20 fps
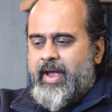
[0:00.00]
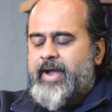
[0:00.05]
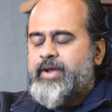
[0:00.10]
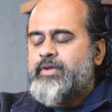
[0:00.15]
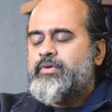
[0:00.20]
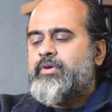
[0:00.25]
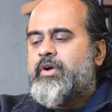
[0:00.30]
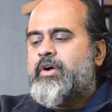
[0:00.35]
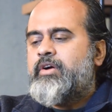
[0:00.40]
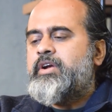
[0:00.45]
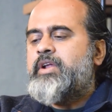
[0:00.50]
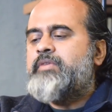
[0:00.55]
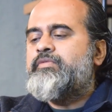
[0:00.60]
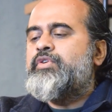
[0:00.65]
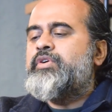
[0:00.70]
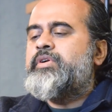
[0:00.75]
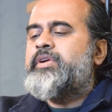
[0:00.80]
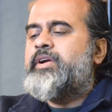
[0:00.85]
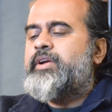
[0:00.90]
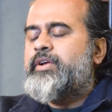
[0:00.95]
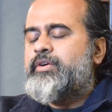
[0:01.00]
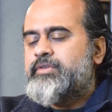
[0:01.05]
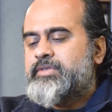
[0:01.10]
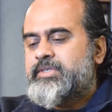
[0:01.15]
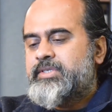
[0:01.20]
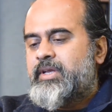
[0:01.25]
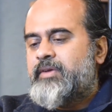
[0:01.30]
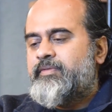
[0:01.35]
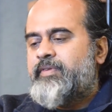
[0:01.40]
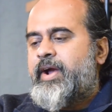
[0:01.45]
Had you not devoted
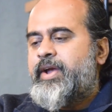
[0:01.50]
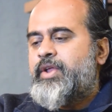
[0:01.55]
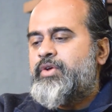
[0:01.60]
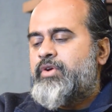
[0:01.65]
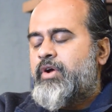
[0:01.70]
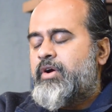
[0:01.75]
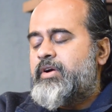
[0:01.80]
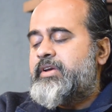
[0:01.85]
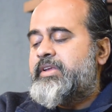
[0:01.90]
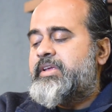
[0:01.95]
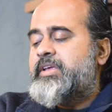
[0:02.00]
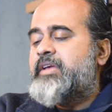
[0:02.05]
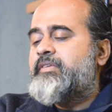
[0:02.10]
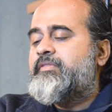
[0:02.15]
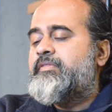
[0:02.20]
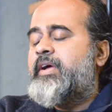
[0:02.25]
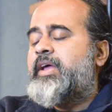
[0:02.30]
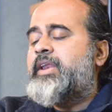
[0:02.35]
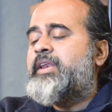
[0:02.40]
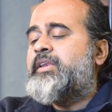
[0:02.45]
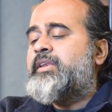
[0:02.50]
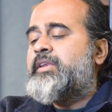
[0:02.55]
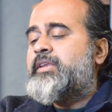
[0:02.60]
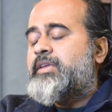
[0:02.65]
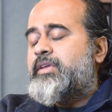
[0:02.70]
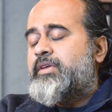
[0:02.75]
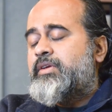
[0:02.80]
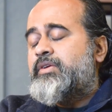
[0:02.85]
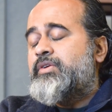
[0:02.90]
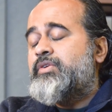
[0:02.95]
yourself, had you not
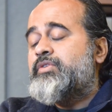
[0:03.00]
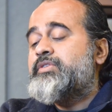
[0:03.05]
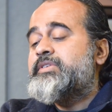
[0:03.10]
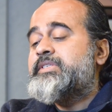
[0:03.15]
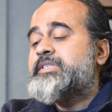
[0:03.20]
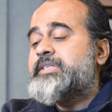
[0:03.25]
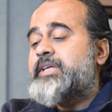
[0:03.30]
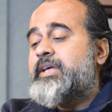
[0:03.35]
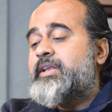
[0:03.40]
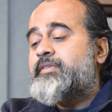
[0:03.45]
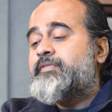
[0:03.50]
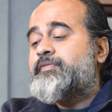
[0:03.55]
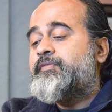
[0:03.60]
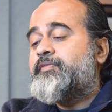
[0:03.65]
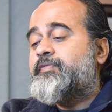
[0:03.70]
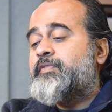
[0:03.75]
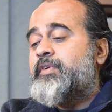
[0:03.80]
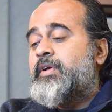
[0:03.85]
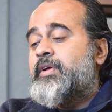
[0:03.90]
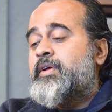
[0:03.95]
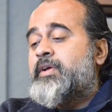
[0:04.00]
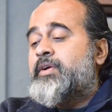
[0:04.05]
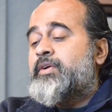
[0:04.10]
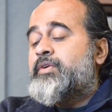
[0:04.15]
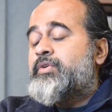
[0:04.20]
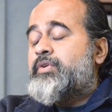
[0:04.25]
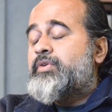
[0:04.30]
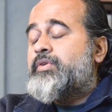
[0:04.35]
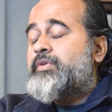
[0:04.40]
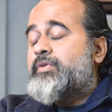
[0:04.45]
given yourself
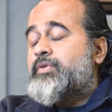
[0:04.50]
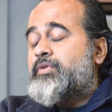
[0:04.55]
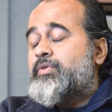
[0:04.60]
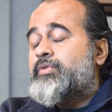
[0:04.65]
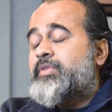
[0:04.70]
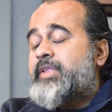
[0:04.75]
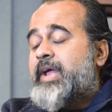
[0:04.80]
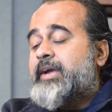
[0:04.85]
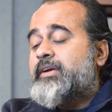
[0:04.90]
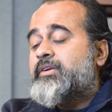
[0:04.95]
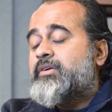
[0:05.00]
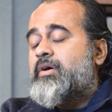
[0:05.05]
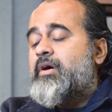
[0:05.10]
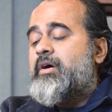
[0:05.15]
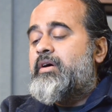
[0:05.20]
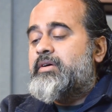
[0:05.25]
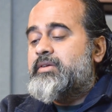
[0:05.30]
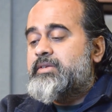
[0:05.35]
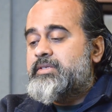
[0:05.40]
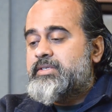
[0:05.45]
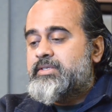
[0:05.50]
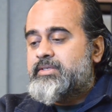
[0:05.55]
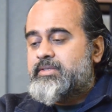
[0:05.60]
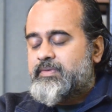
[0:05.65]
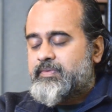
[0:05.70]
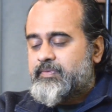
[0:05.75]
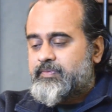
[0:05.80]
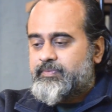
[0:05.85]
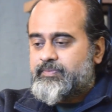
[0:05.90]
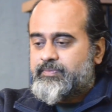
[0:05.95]
to that
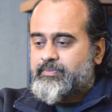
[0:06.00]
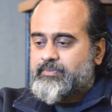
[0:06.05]
cause,